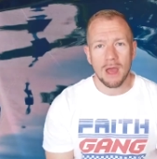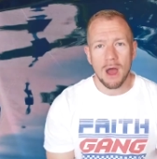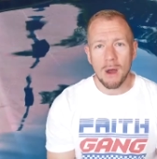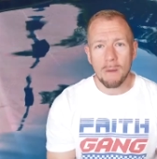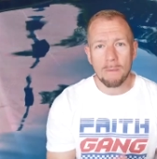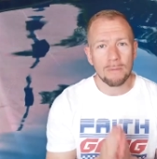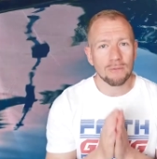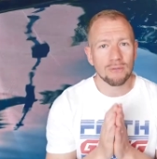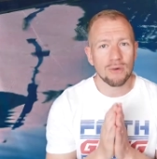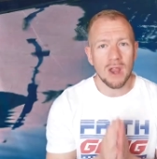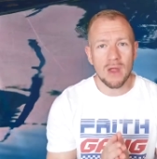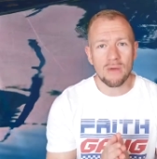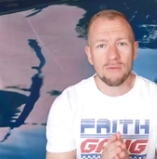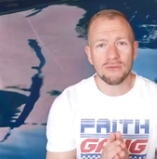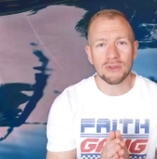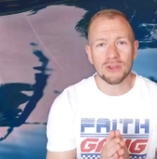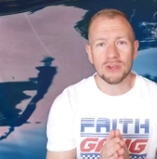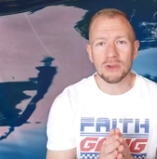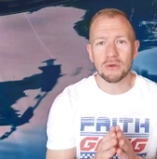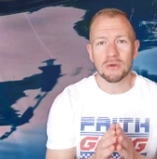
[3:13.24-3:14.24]
I'm praying
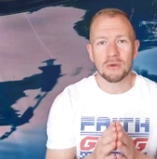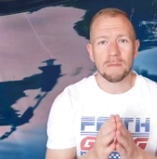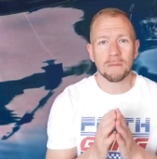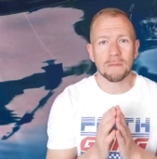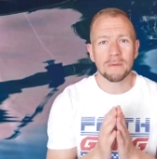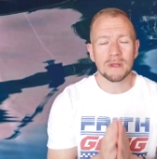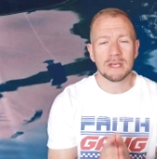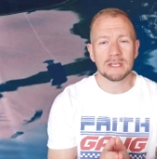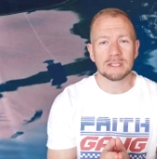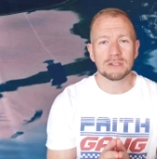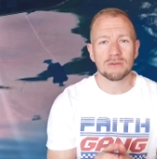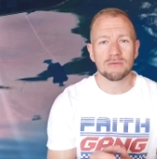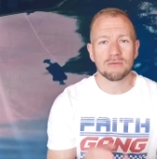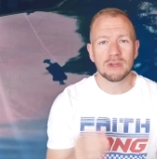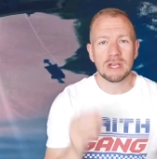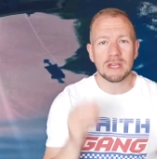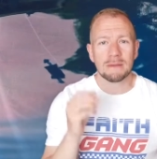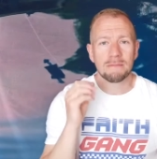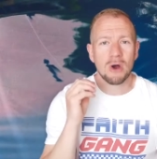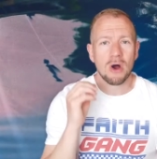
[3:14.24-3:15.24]
for you. Please do
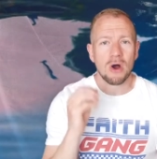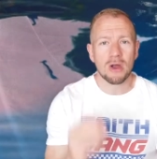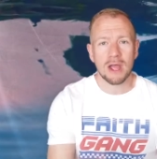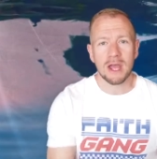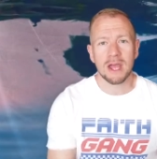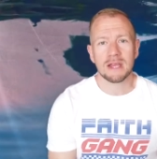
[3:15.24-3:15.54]
read Mark